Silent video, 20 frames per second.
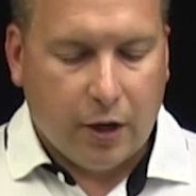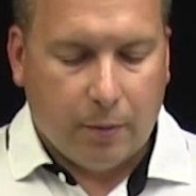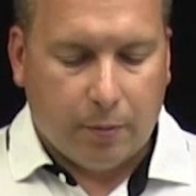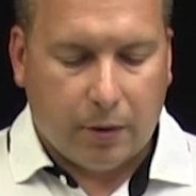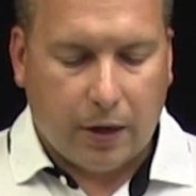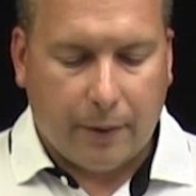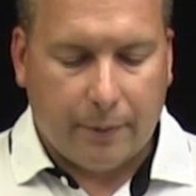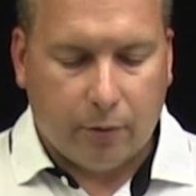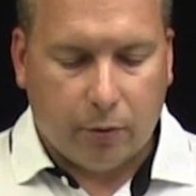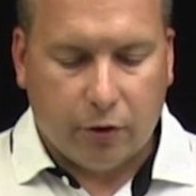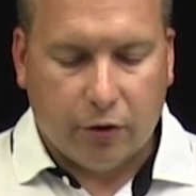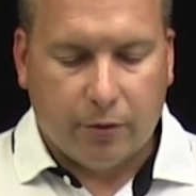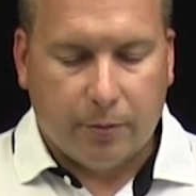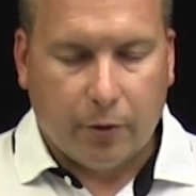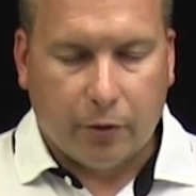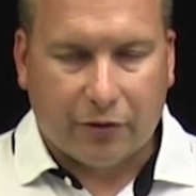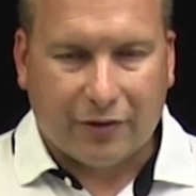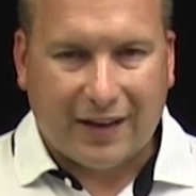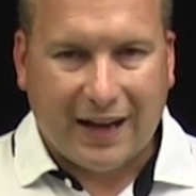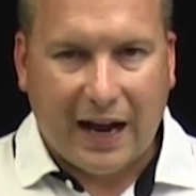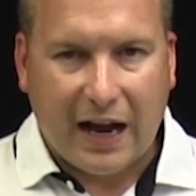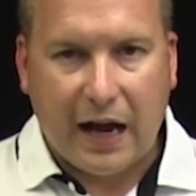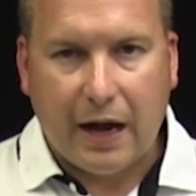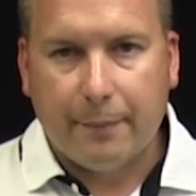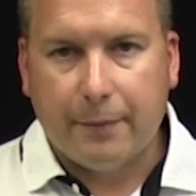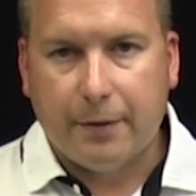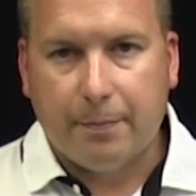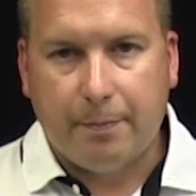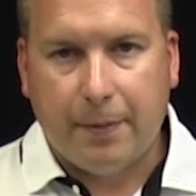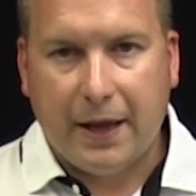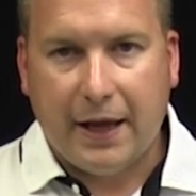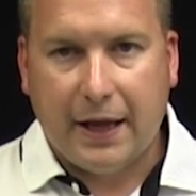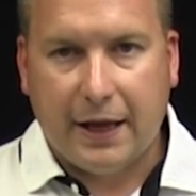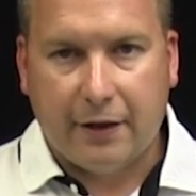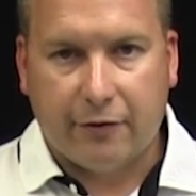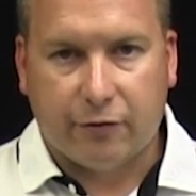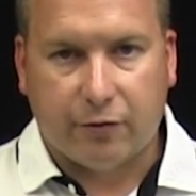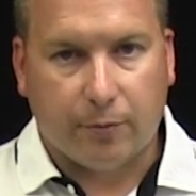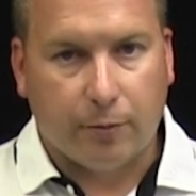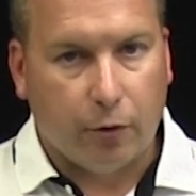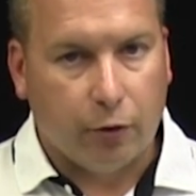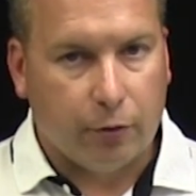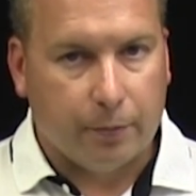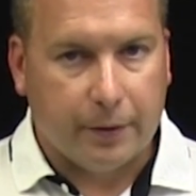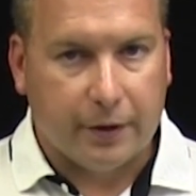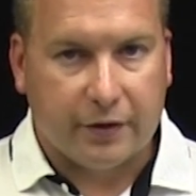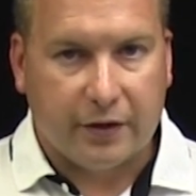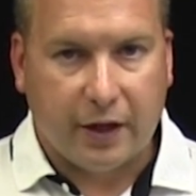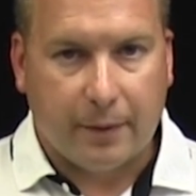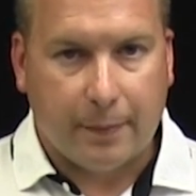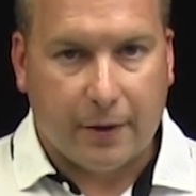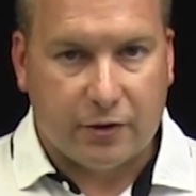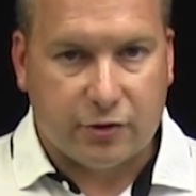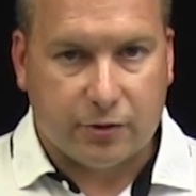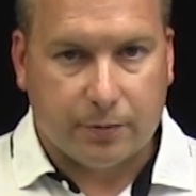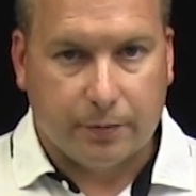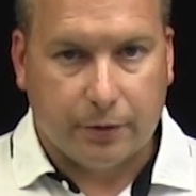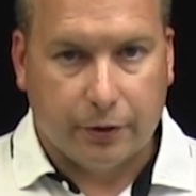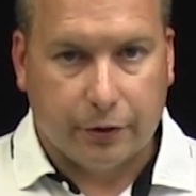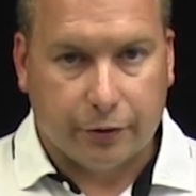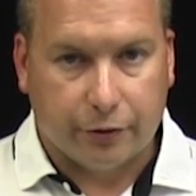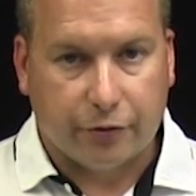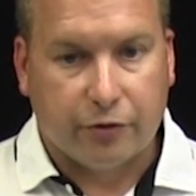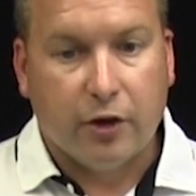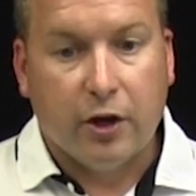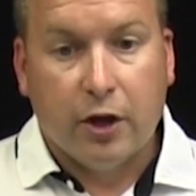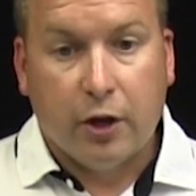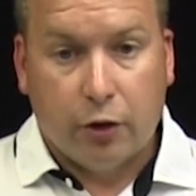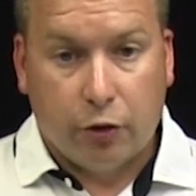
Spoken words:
probably one of the most common pans from all the big name engine builders.